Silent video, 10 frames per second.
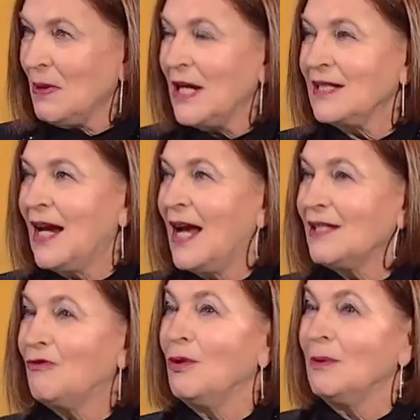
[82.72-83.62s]
because I
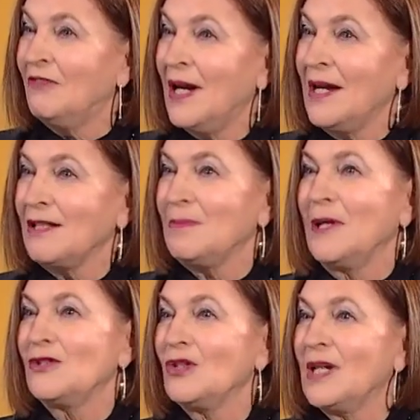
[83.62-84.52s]
asked former Finance
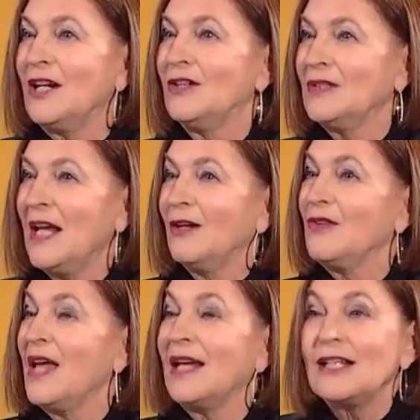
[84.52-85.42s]
Minister Carol
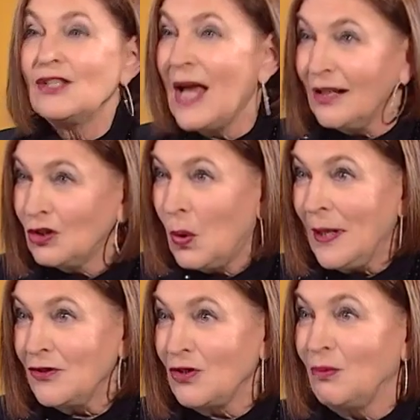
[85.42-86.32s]
Taylor that exact
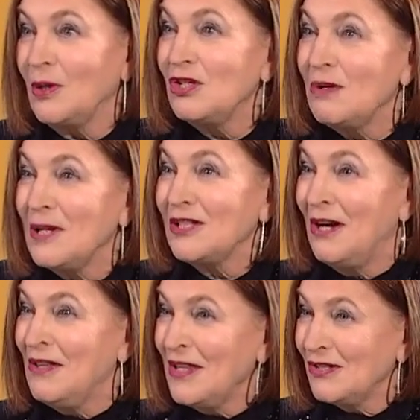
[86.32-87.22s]
question when she was
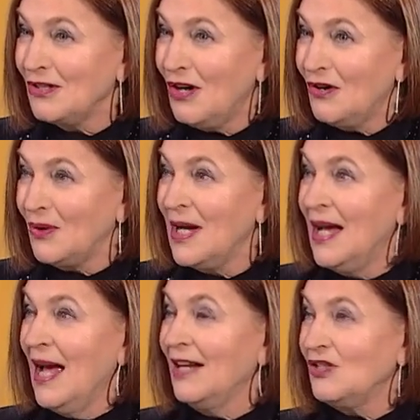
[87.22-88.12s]
on the show.
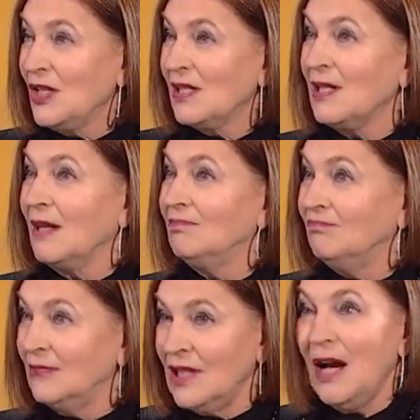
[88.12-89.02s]
And she said,
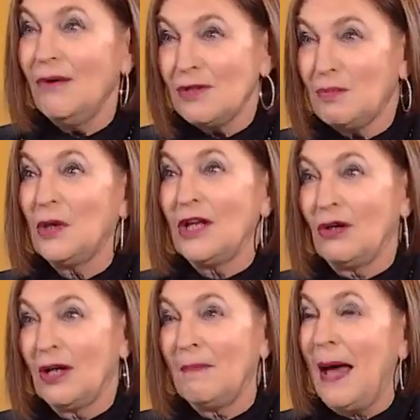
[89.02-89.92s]
yeah, I was pretty
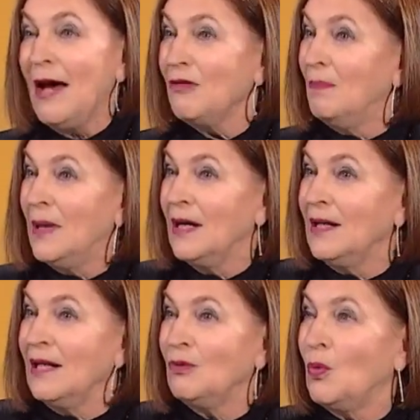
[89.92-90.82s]
good in math, but
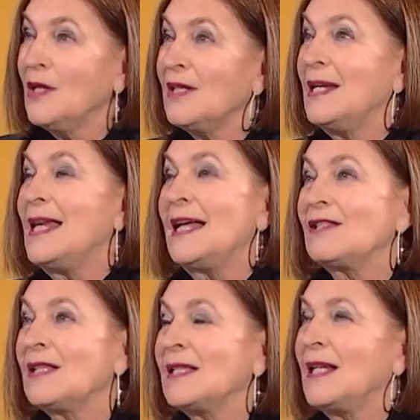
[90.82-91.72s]
it wasn't
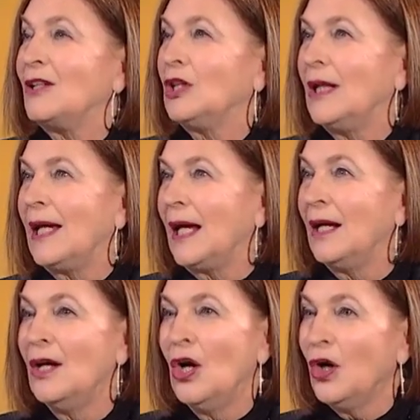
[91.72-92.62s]

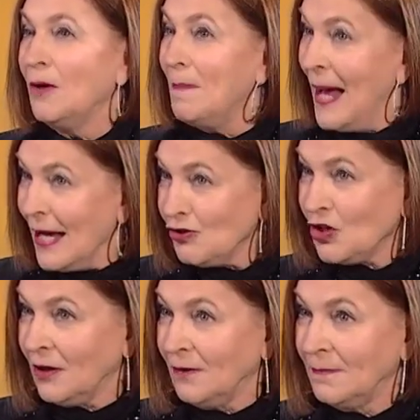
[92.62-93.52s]
necessarily her
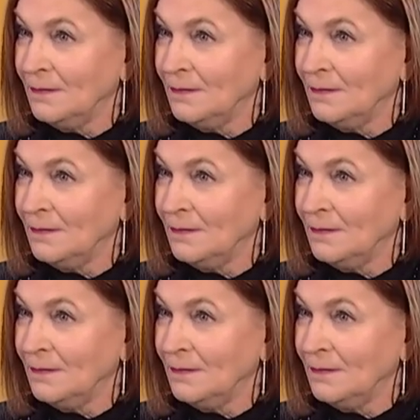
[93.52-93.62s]
passion.